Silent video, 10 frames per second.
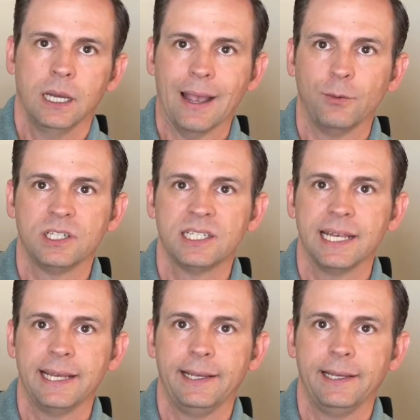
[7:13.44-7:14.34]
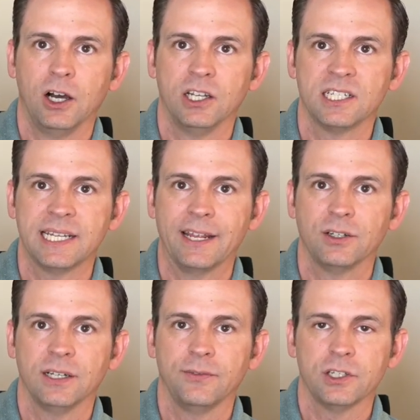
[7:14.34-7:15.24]
would say on
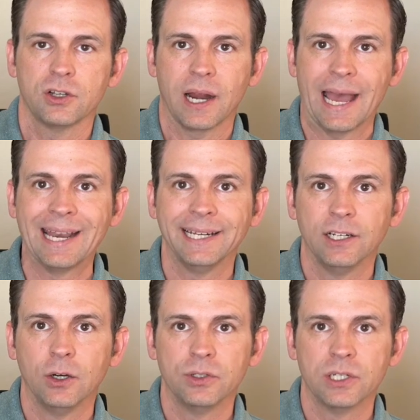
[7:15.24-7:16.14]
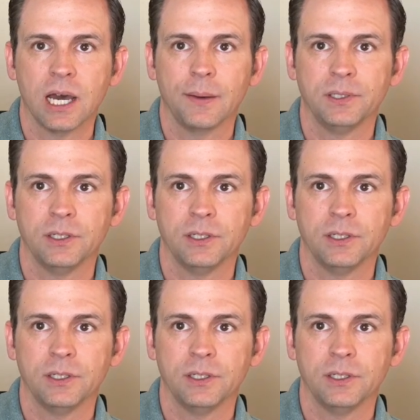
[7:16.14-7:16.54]
standard, if you start adding those up,